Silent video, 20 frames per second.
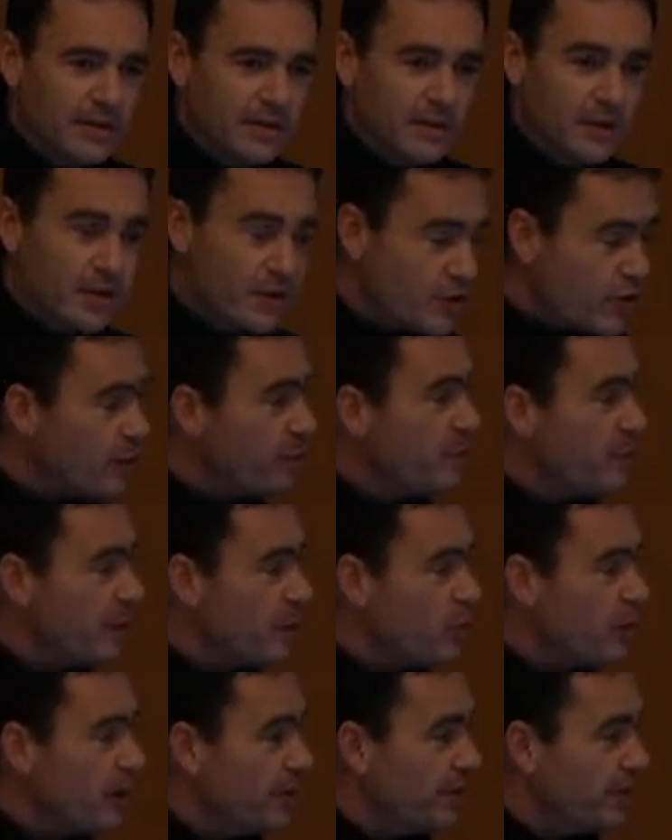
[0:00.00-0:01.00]
They're
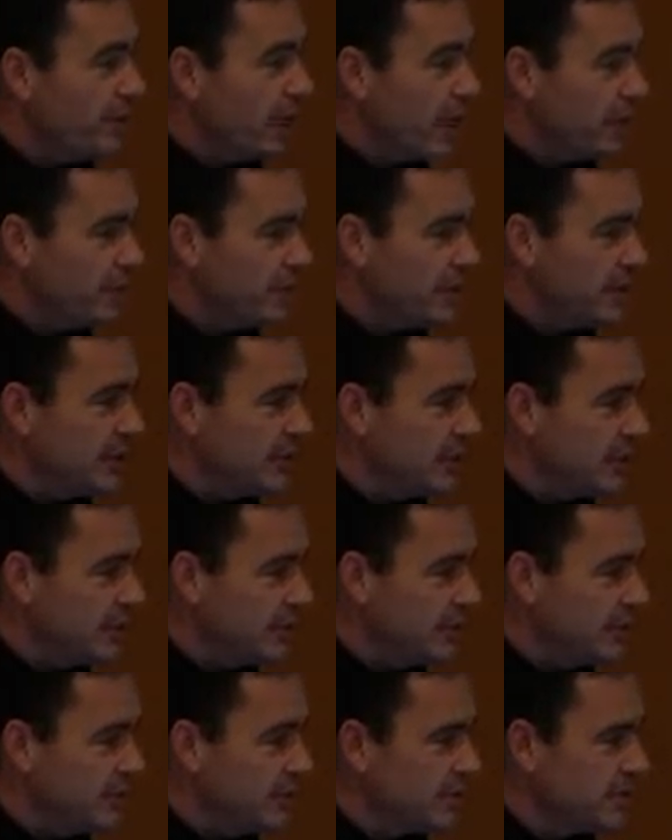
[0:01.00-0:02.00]
dripping with cabbage seed
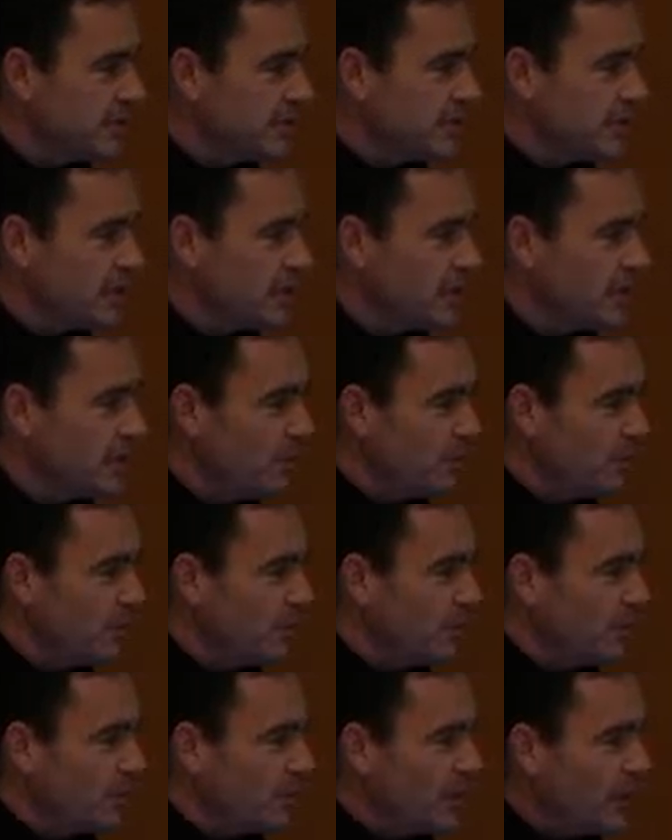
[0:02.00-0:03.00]
pod weevil. And so
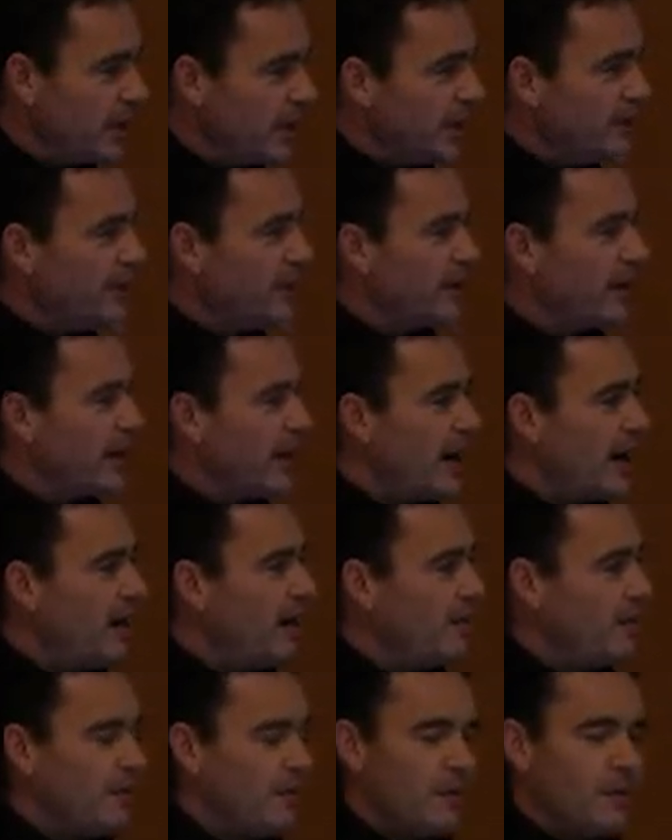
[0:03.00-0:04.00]
we need to figure
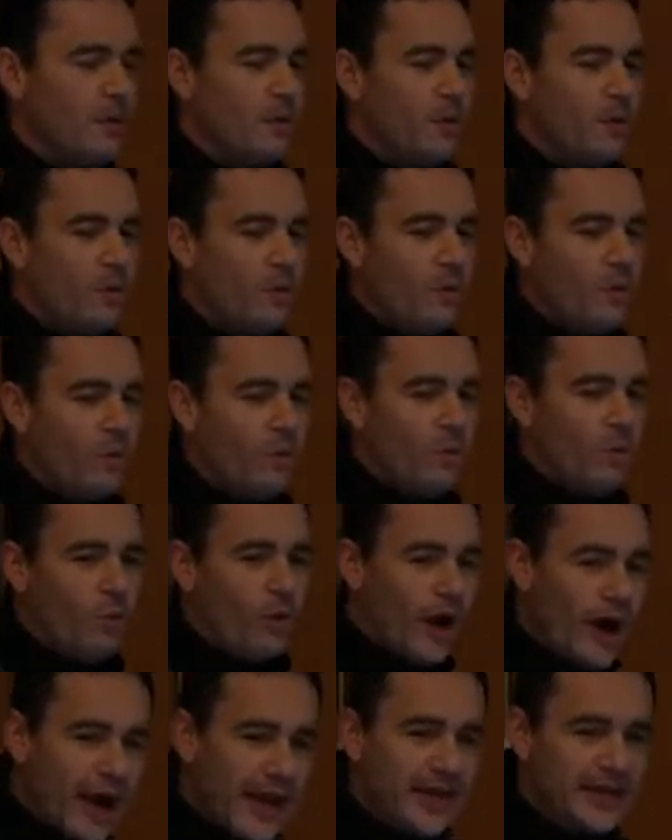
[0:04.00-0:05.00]
out
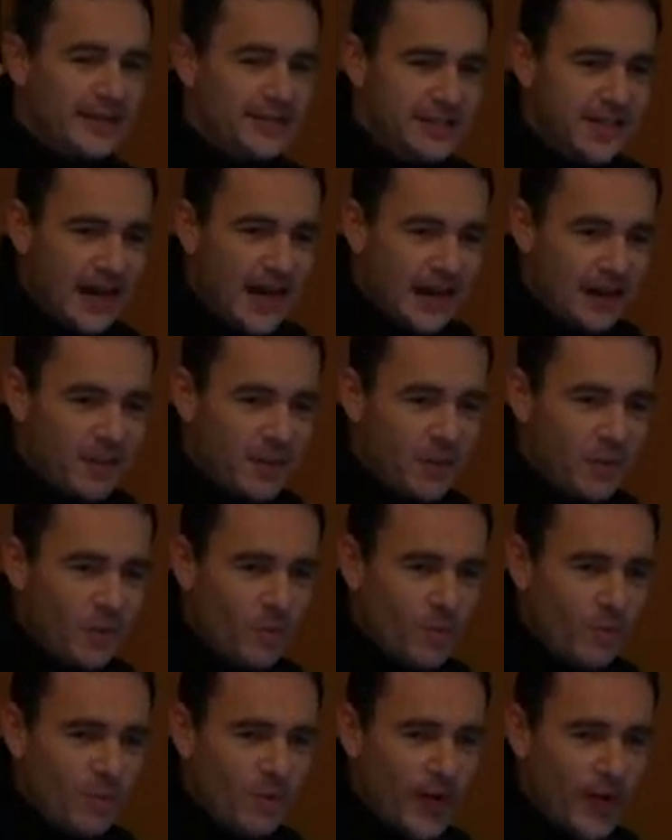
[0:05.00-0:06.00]
why is that? I
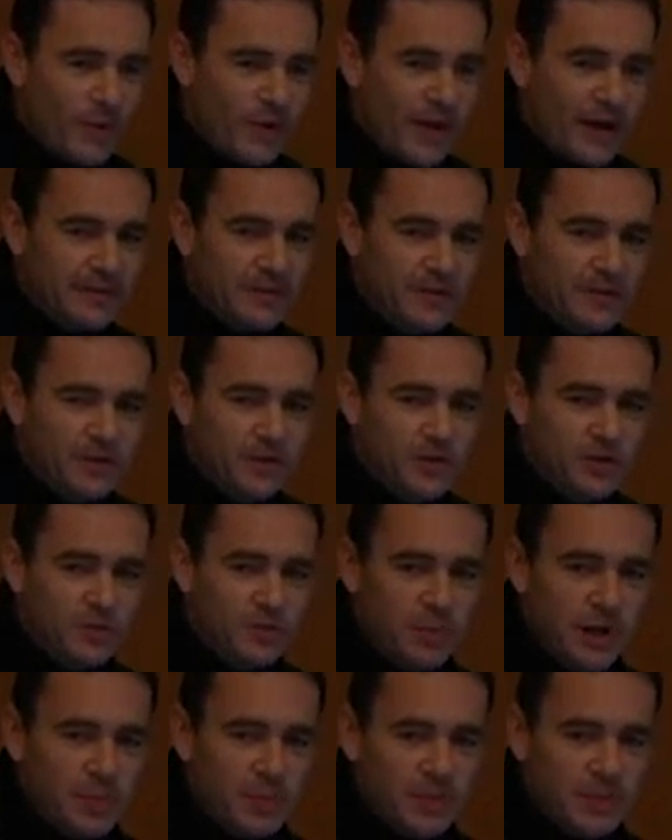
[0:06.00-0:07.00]
mean, why do we have such
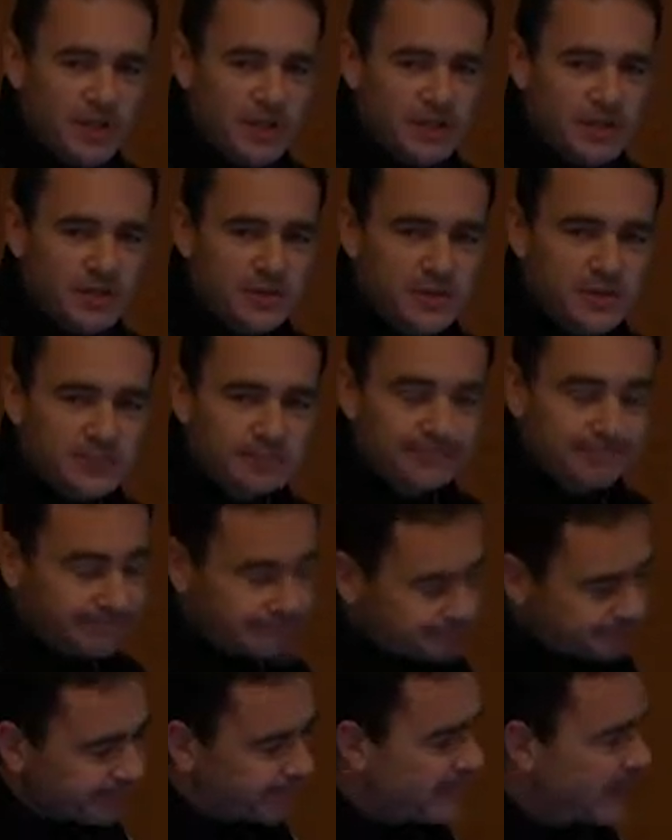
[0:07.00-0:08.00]
huge populations?
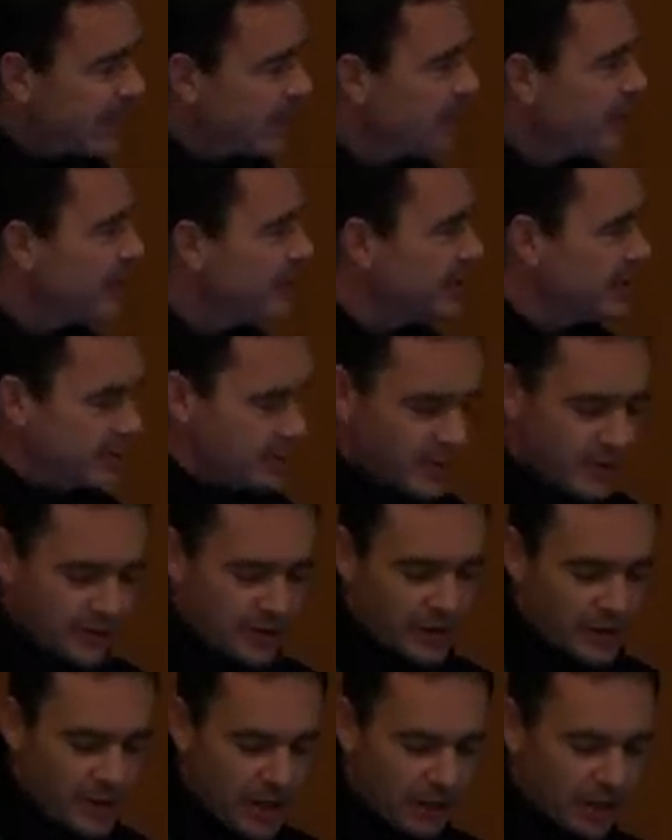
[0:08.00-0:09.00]
Anyways, that's one
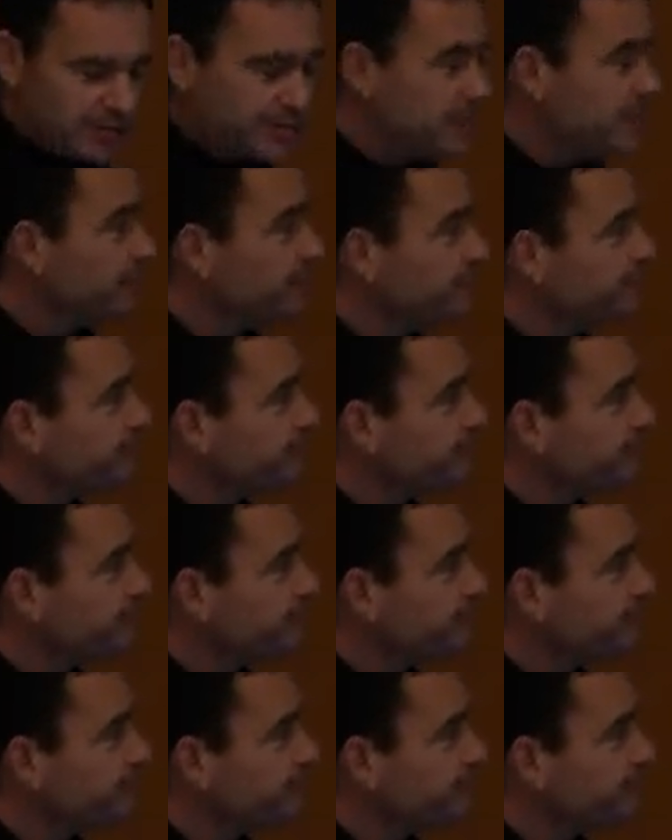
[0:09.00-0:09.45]
of our problems.